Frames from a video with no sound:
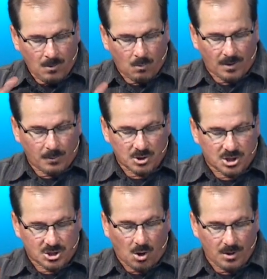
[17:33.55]
While they were
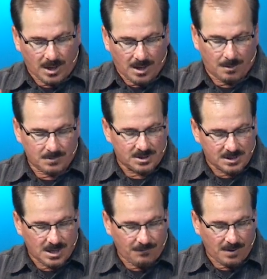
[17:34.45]
stoning him,
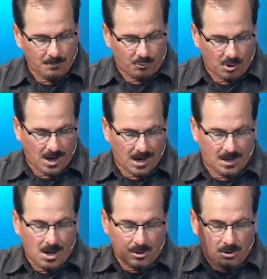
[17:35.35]
Stephen
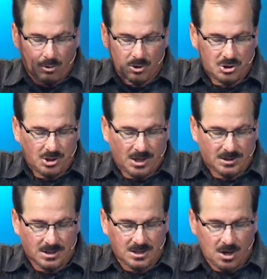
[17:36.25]
prayed, Lord
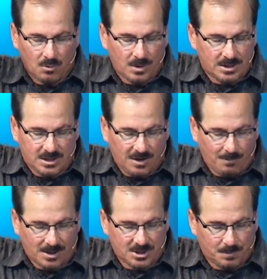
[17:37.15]
Jesus, receive
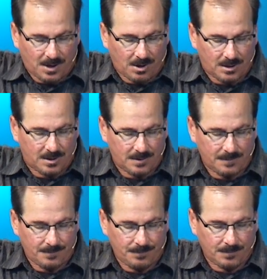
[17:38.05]
my spirit.
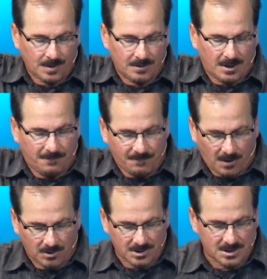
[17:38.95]
Then he fell
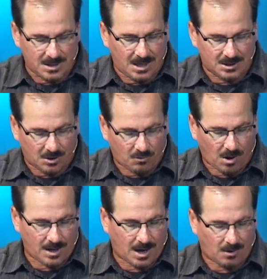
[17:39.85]
on his knees and
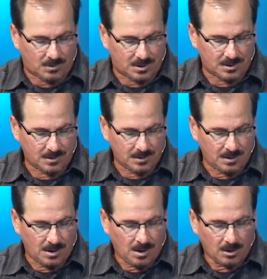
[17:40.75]
cried out,
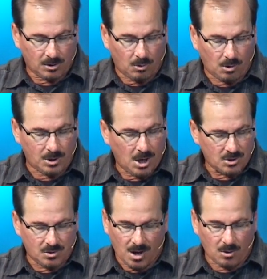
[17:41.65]
Lord,
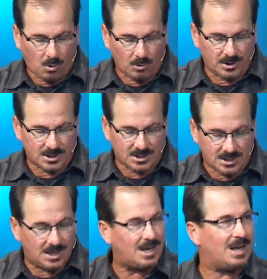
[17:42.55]
do not hold this
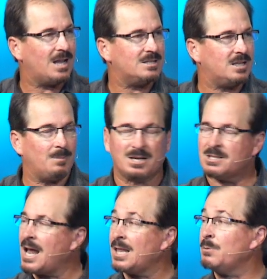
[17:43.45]
sin against them.
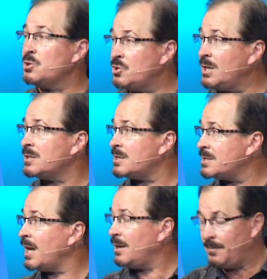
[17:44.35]
Exactly what Jesus
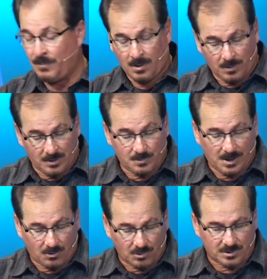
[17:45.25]
said when he was
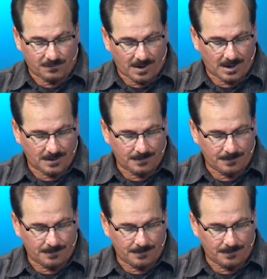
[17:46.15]
being crucified.